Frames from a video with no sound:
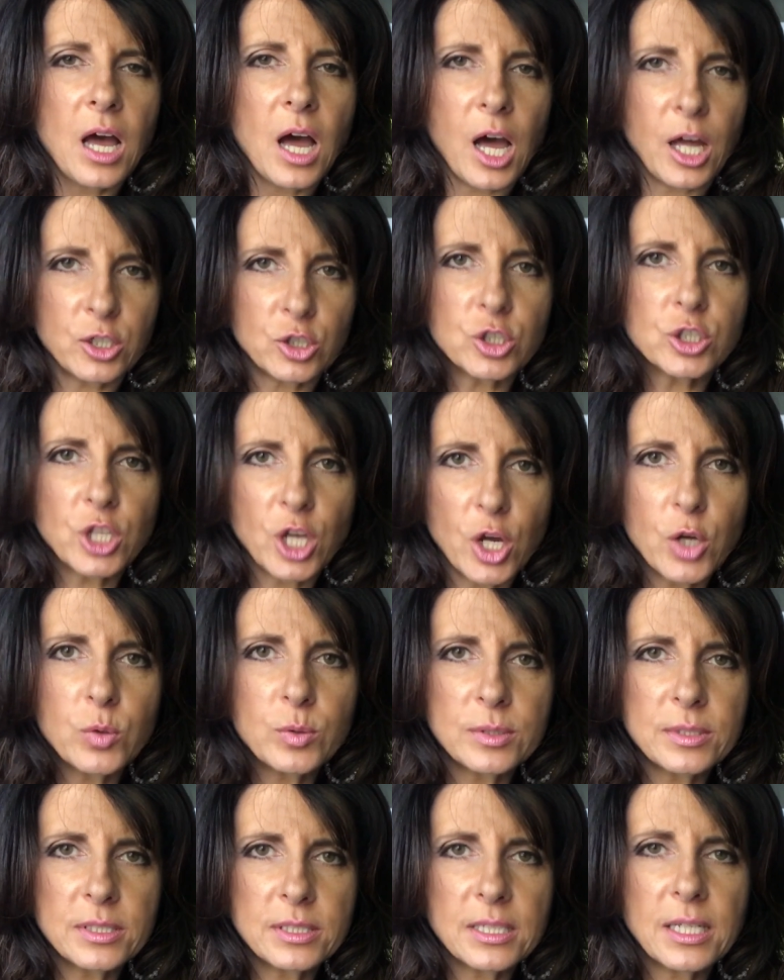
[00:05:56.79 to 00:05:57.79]

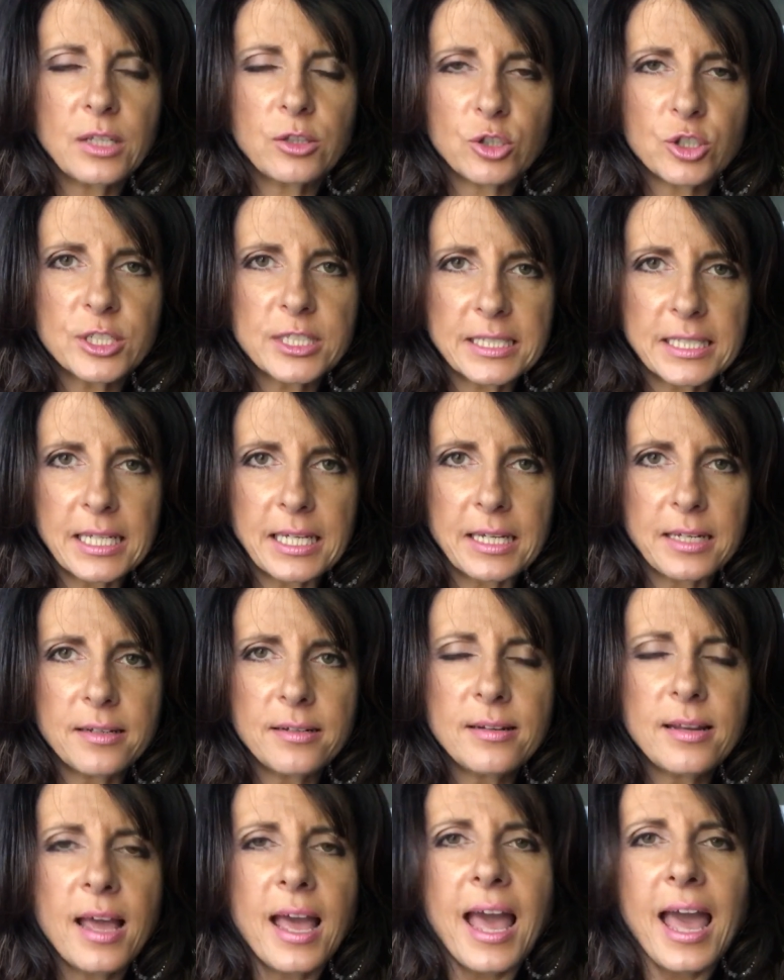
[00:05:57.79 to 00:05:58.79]
undertones in their
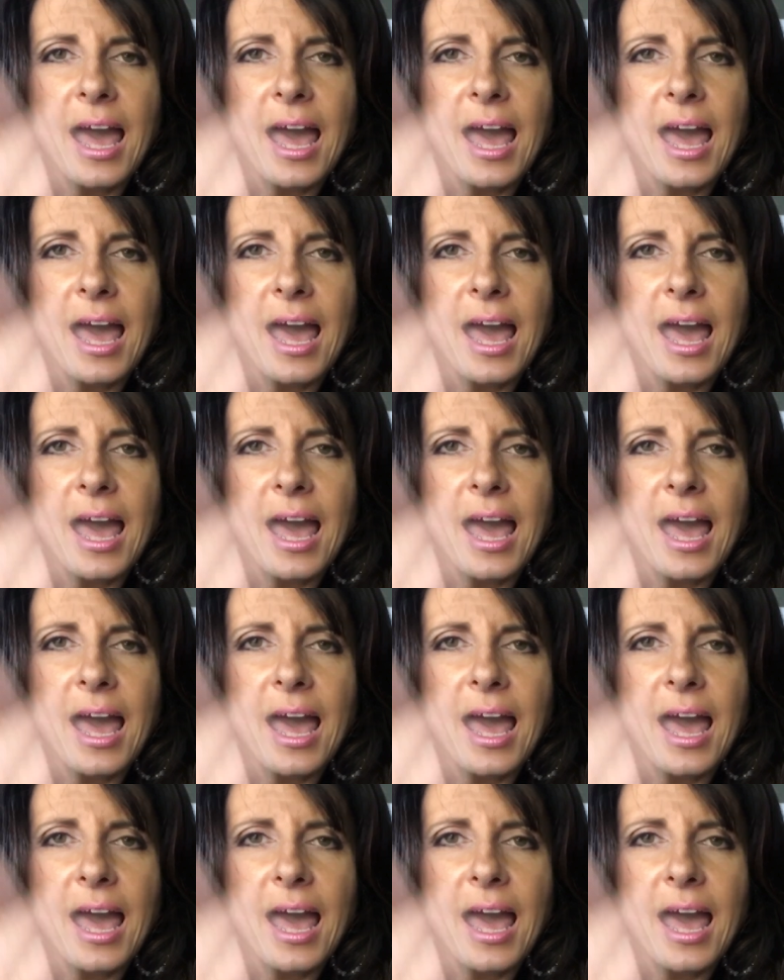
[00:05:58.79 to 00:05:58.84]
skin,